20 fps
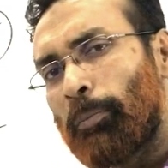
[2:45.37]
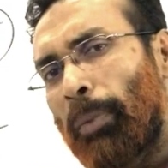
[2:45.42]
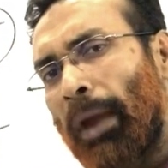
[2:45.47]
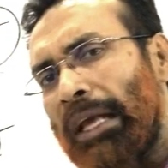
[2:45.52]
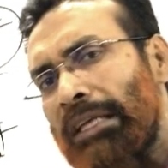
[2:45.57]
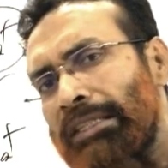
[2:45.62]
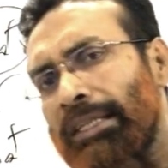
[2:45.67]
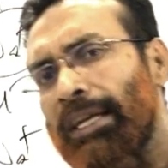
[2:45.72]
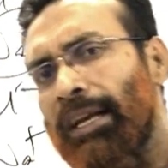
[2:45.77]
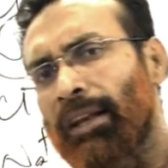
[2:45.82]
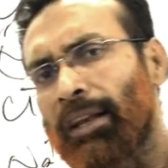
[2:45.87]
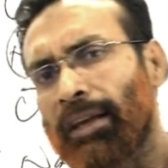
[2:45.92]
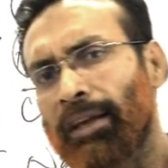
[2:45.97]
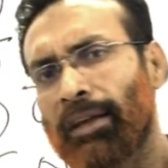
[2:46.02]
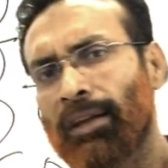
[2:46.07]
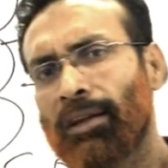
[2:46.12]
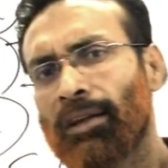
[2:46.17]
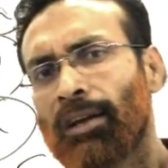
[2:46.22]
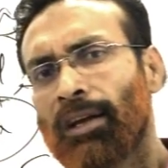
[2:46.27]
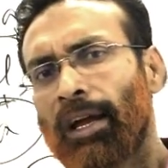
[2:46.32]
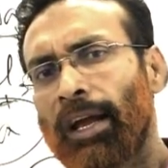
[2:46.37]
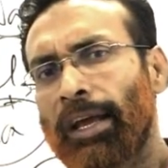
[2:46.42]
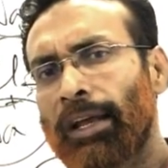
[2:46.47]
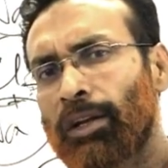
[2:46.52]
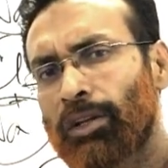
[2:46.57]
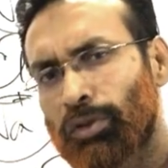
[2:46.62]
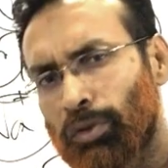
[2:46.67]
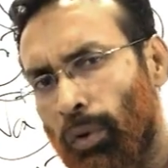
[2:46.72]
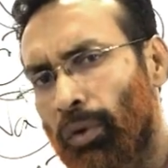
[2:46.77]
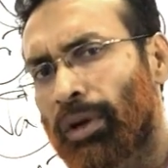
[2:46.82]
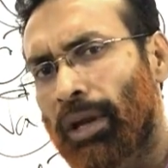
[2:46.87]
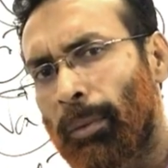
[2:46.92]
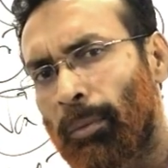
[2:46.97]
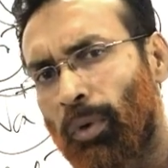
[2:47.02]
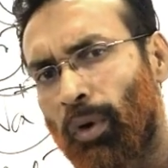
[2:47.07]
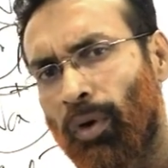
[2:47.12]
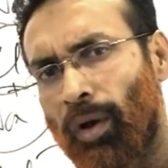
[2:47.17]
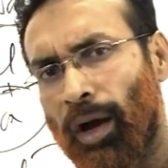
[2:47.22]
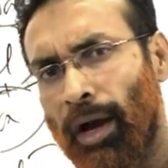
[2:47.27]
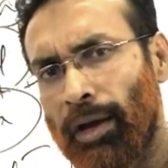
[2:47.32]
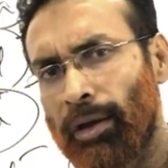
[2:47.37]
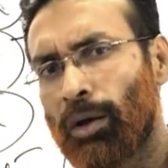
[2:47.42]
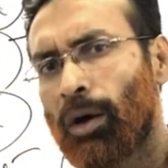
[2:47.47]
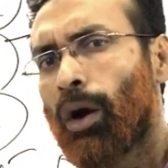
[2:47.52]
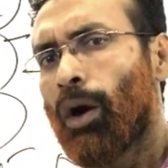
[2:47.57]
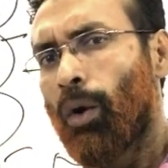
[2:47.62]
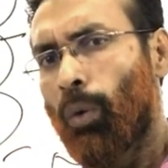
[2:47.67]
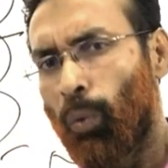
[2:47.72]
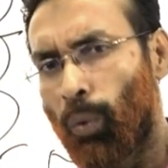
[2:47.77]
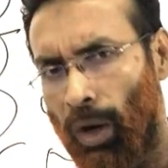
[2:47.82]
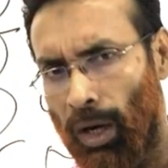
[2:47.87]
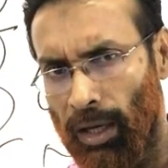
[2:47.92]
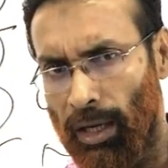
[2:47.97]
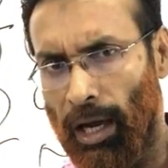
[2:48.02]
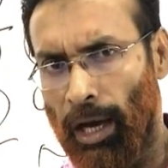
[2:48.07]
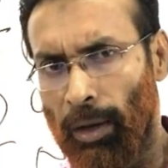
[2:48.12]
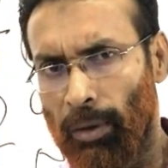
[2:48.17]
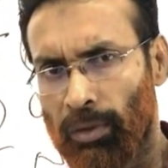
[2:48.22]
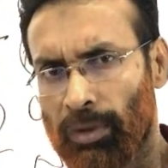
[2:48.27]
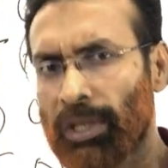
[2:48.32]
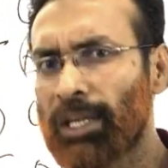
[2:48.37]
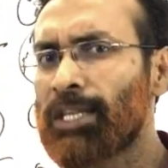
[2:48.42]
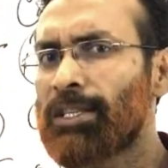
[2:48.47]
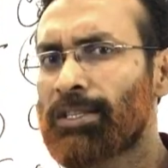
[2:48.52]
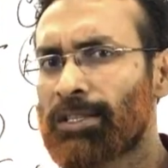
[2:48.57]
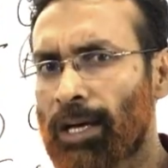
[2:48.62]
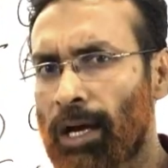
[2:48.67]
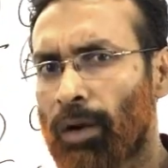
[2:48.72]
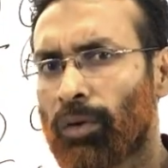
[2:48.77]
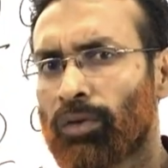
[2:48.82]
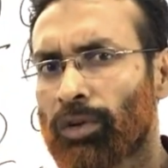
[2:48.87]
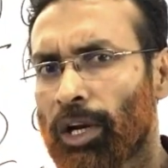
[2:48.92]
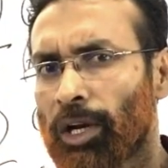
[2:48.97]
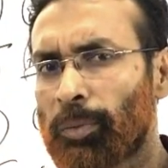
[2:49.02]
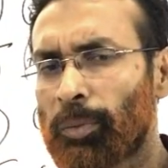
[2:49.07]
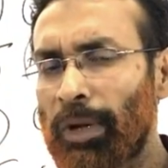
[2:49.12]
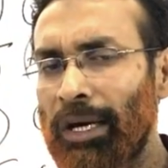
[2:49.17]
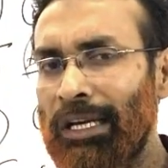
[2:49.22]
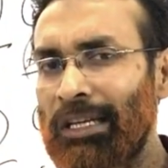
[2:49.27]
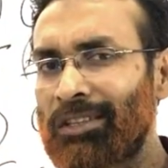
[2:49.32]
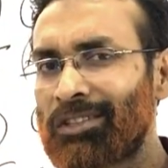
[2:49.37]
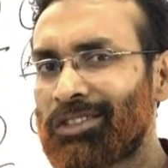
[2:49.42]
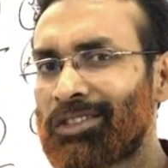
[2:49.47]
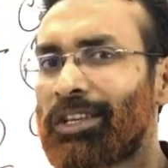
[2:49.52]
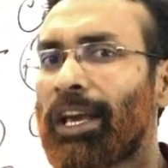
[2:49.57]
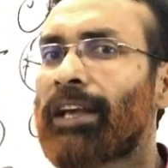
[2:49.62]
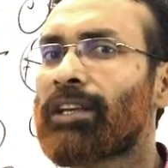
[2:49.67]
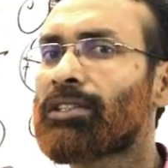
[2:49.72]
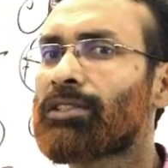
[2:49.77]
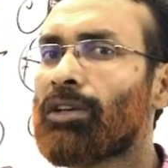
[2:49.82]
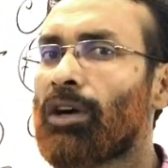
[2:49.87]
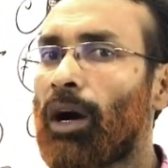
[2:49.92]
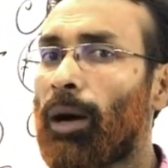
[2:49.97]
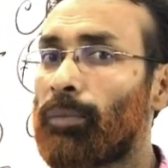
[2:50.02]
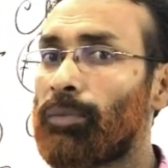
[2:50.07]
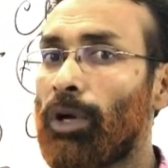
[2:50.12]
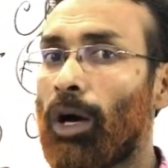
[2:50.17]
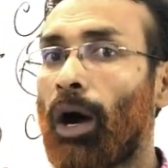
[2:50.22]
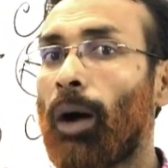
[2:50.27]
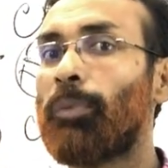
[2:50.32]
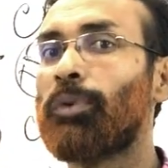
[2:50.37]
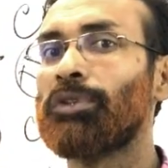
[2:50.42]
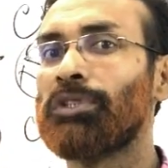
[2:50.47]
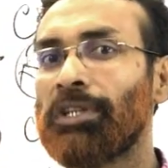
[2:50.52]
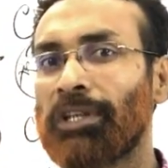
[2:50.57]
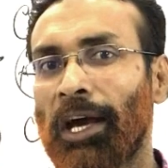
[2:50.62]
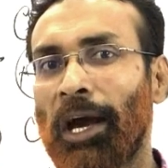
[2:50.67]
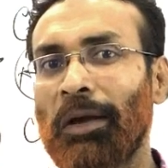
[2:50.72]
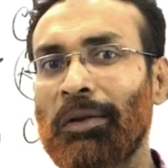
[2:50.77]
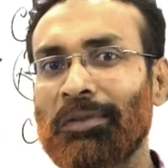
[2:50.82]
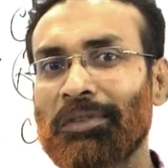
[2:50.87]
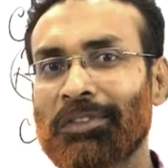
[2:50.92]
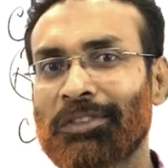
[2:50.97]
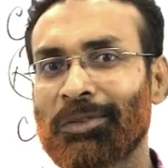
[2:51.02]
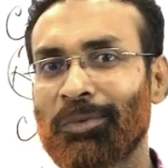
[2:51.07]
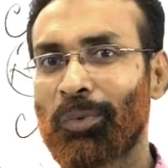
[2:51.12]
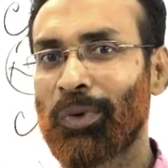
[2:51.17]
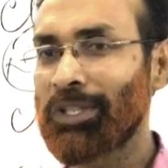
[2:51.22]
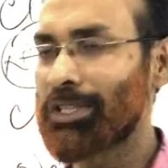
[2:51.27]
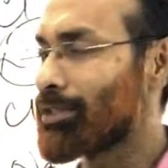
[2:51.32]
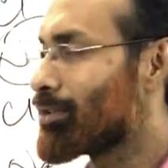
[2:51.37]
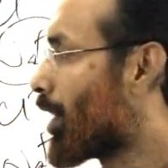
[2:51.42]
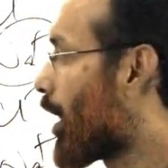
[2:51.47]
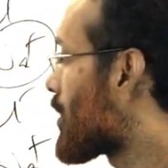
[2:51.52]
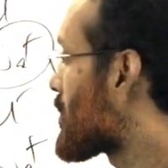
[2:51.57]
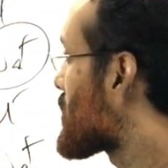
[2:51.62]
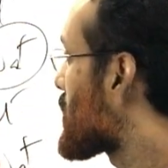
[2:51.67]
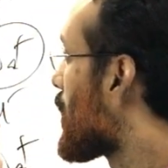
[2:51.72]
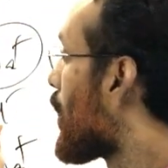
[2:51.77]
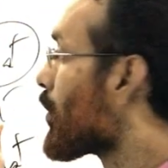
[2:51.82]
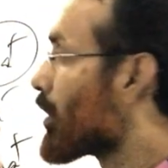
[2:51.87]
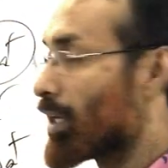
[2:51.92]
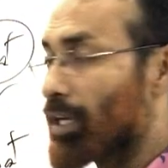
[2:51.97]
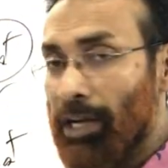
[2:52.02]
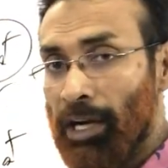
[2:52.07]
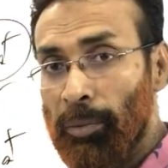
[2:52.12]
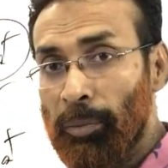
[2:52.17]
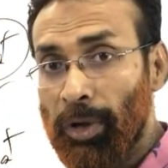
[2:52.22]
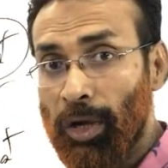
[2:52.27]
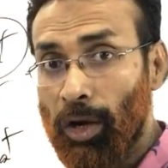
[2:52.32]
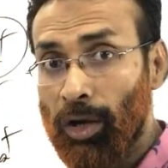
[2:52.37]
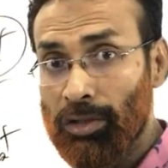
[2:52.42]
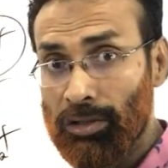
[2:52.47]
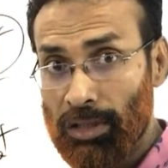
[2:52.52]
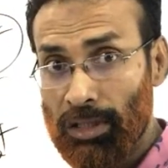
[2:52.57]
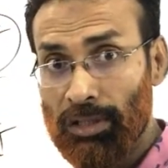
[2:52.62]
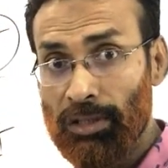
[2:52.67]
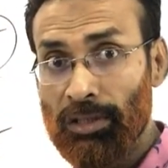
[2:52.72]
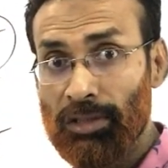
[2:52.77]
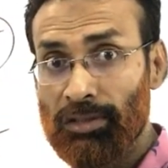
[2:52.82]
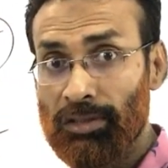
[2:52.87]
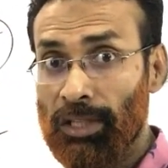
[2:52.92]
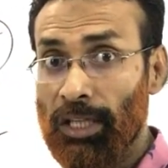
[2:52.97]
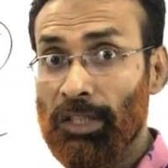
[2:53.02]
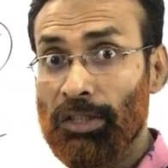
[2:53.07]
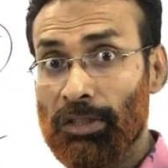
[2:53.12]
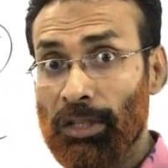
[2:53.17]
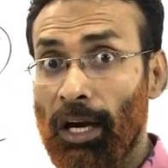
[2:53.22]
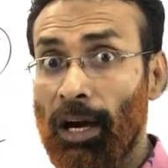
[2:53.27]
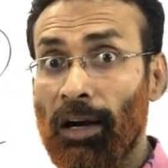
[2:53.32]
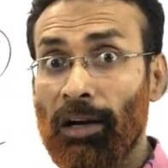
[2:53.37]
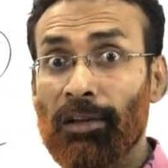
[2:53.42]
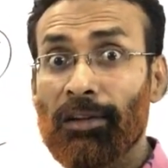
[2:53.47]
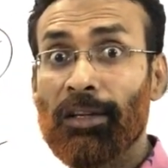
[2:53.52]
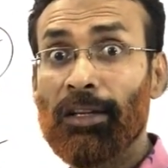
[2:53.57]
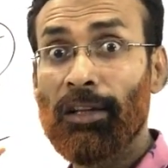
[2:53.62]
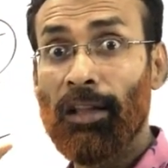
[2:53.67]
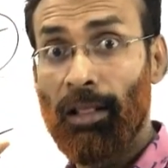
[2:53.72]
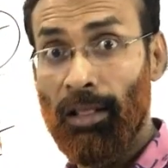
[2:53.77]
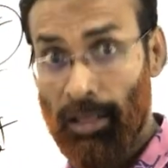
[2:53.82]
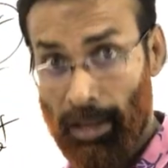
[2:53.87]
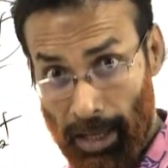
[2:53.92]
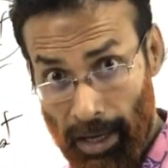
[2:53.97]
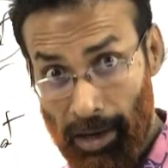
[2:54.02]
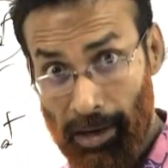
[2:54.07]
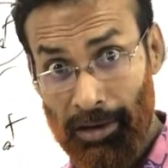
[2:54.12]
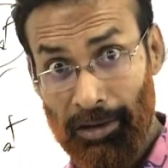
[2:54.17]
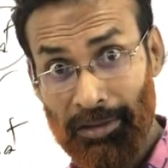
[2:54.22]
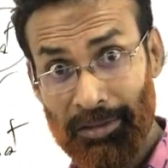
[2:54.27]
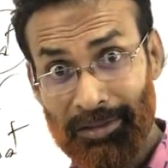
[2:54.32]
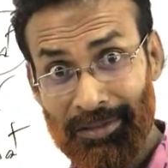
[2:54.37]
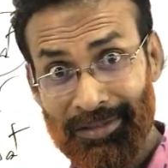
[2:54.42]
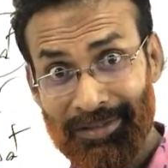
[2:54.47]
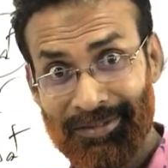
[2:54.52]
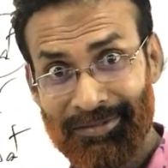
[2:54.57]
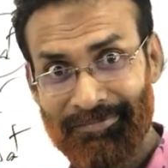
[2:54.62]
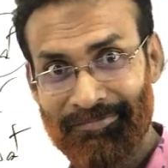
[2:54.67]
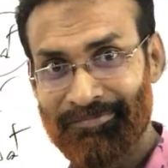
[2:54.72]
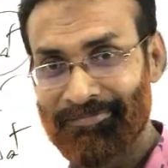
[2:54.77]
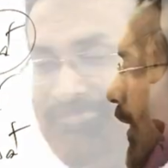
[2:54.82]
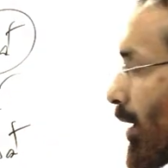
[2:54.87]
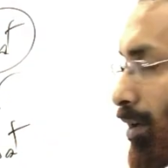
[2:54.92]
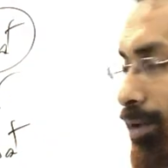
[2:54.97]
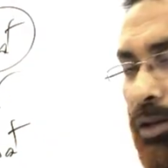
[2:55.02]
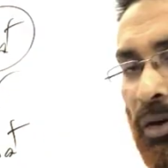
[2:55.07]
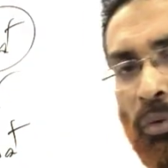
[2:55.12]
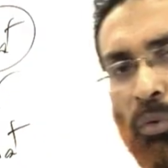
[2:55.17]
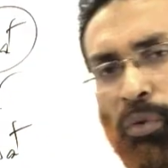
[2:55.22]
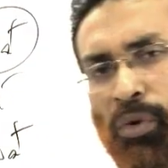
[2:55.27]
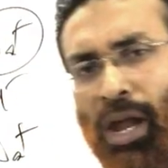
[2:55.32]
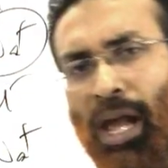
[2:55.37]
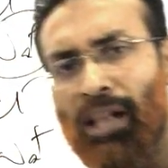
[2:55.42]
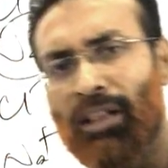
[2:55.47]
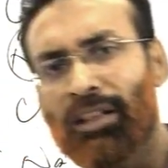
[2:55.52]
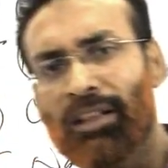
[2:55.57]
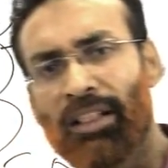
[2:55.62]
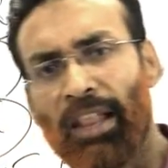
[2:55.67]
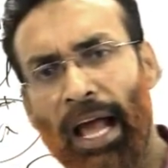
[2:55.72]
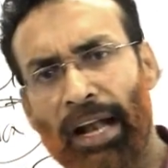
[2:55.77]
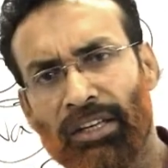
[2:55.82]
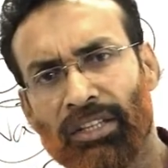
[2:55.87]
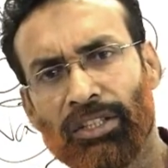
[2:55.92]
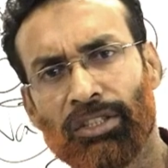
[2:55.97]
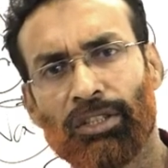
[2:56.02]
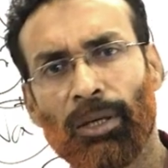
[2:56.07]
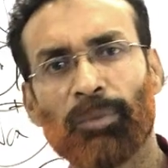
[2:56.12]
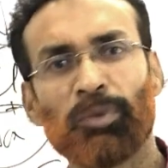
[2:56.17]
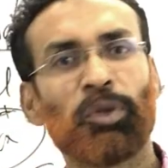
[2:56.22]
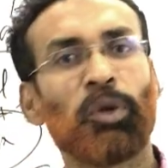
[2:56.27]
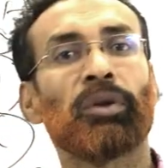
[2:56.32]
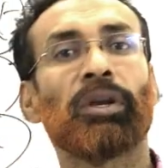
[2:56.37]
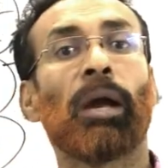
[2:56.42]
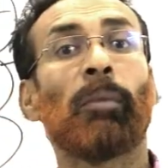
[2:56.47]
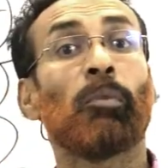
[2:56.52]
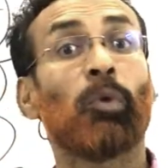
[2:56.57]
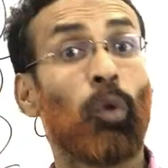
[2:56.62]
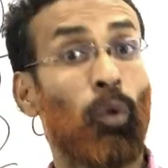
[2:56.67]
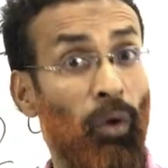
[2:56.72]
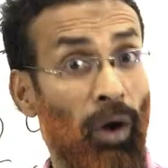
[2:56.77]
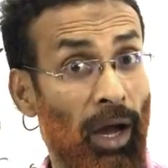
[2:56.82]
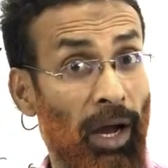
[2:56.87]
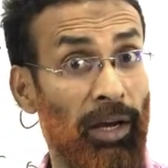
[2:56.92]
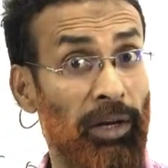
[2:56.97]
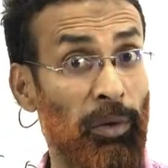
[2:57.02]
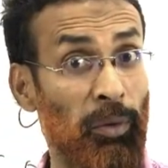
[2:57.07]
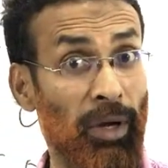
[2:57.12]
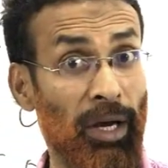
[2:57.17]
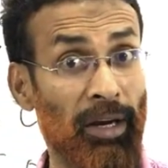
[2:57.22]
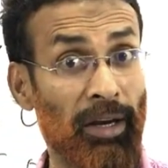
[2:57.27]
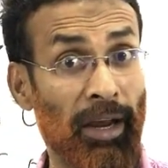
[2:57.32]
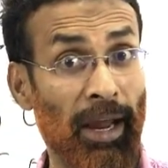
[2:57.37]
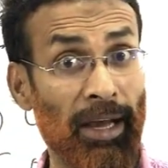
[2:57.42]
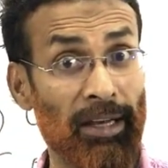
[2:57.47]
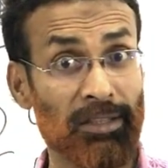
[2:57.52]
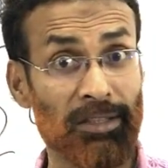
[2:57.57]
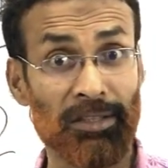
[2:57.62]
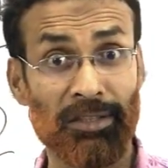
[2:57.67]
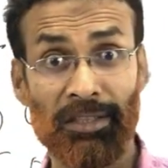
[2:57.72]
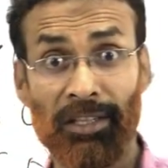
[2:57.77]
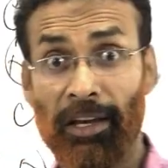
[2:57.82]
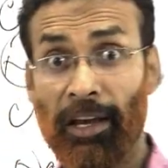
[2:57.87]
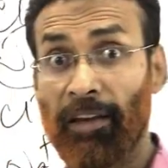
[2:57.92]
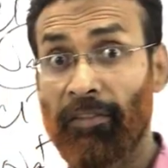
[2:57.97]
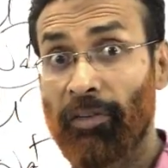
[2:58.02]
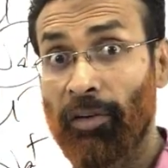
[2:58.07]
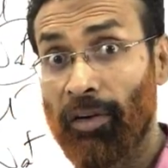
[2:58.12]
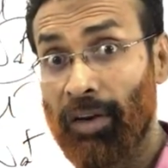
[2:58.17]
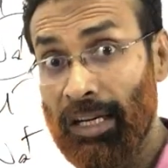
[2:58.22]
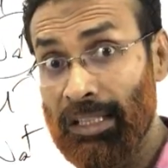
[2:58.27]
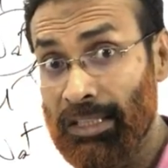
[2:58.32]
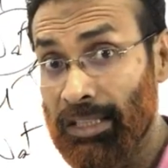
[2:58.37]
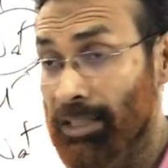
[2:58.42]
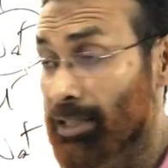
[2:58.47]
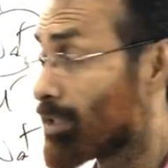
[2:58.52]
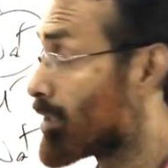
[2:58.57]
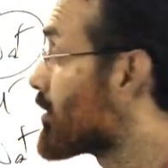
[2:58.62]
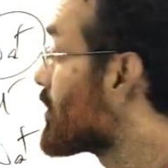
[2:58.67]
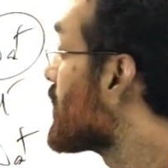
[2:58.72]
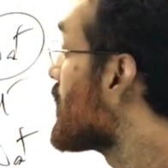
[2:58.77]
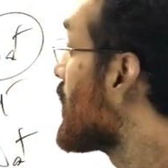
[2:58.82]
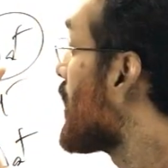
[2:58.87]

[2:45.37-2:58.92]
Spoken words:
basically in sodium chloride, one ion is surrounded by 6 of the opposite ions, which is not shown here because this is just a layer. The real lattice of sodium chloride you can guess if you consider